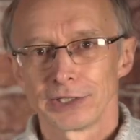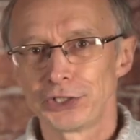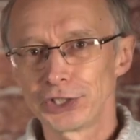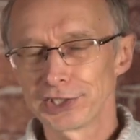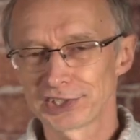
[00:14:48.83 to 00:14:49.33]

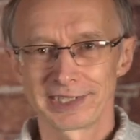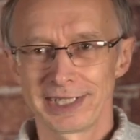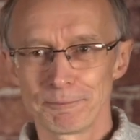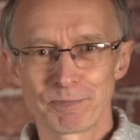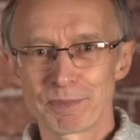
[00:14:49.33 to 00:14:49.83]
Just
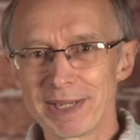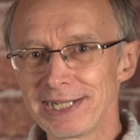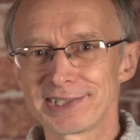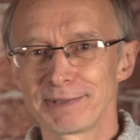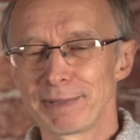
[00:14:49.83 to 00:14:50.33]

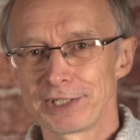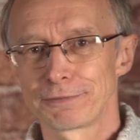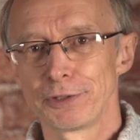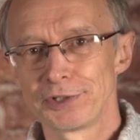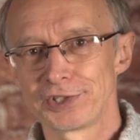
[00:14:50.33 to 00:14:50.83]
means it makes
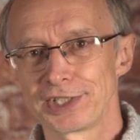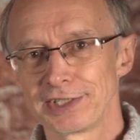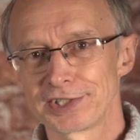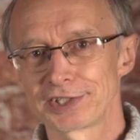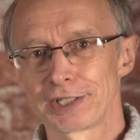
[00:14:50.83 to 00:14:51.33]
focusing
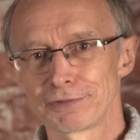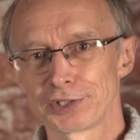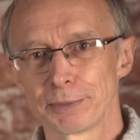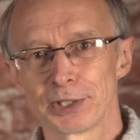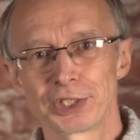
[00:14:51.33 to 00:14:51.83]
this stuff
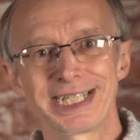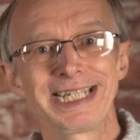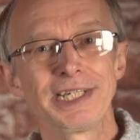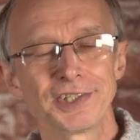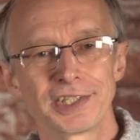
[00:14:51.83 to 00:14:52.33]
so much
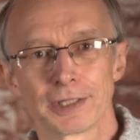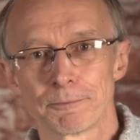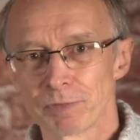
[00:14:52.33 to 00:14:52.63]
easier.